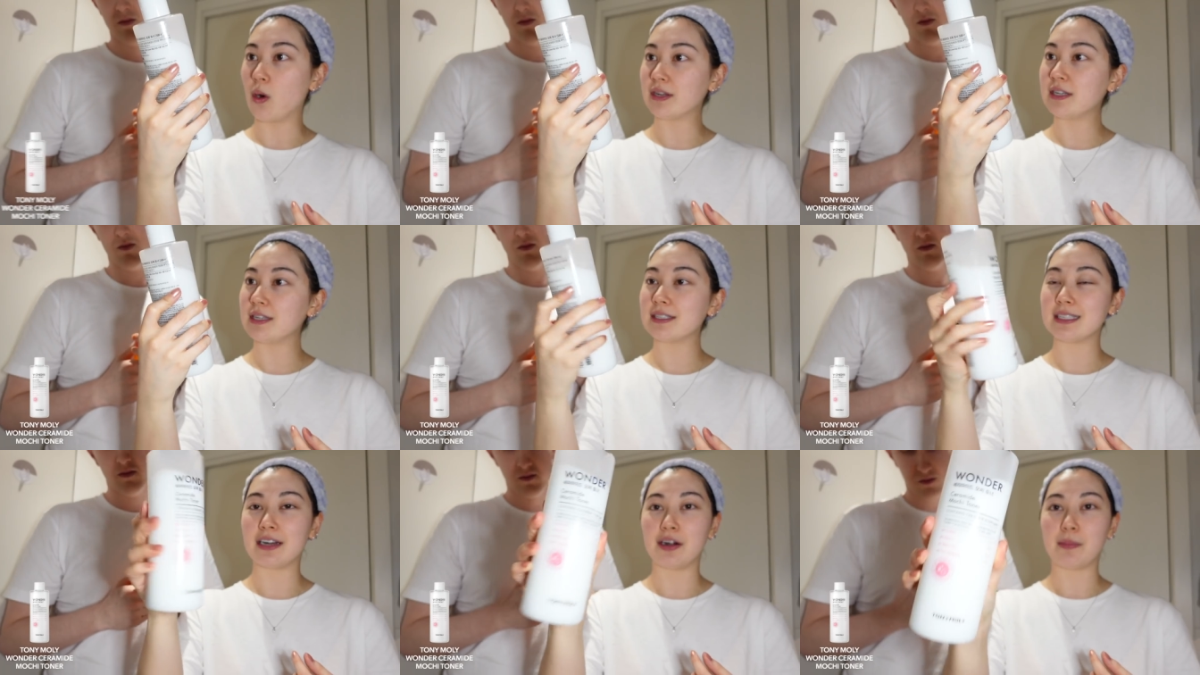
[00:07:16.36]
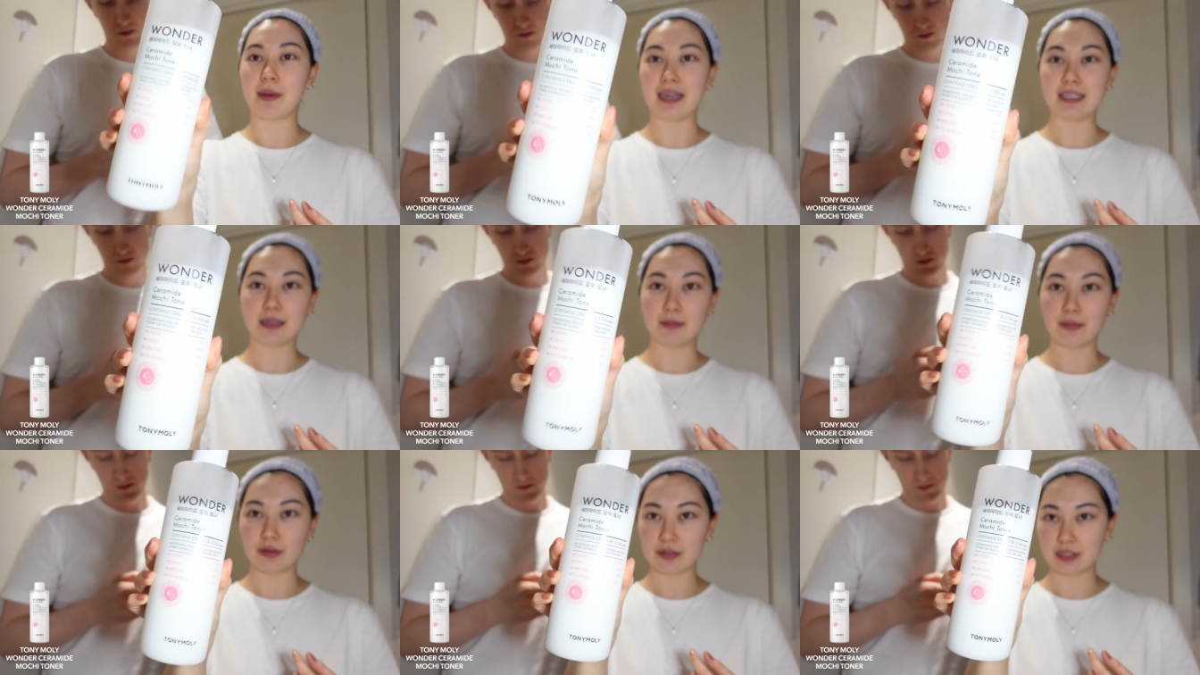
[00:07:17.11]
Wonder Ceramide
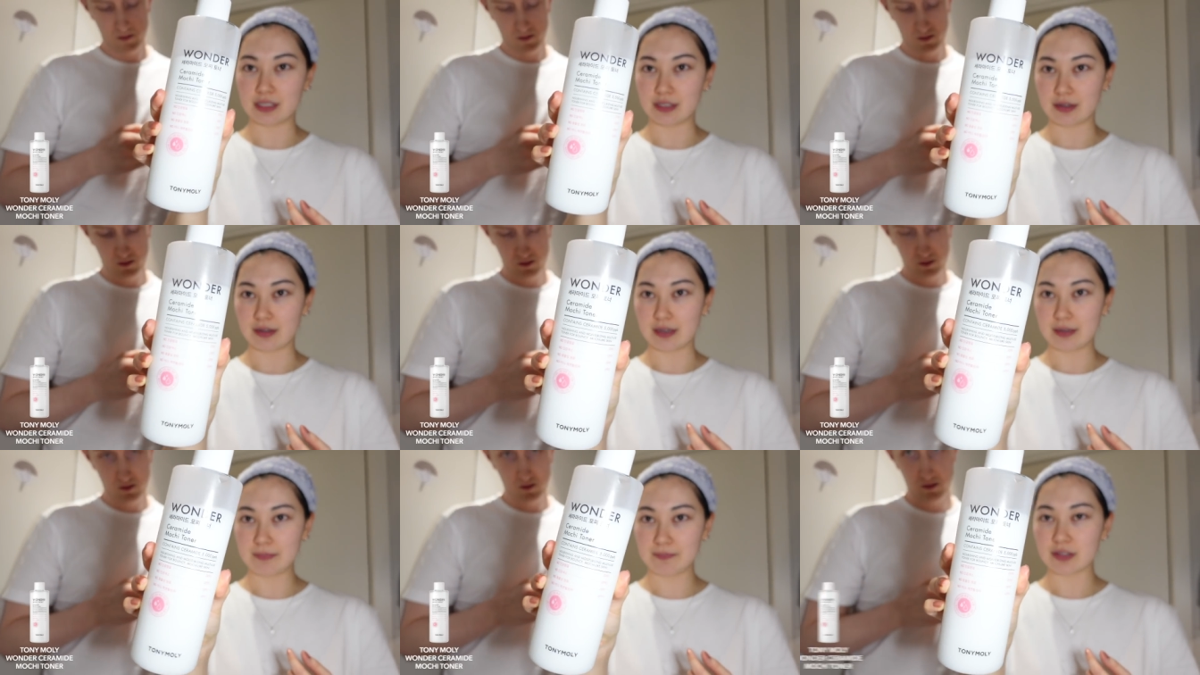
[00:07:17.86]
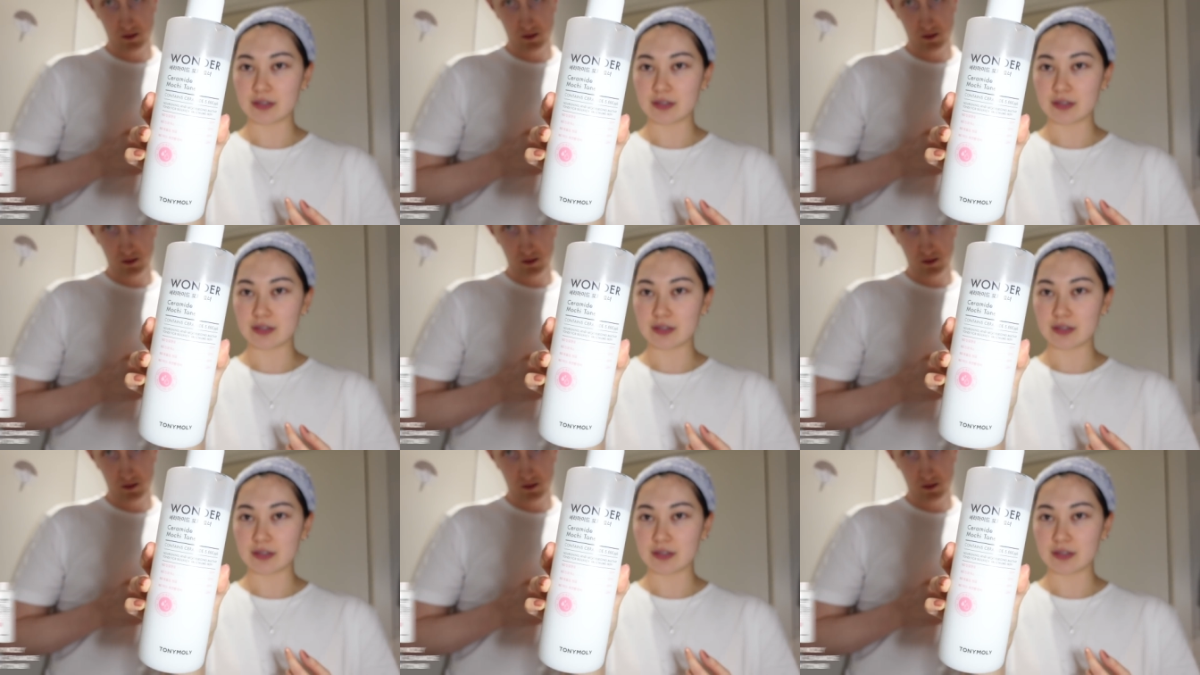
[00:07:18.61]
and what shoe So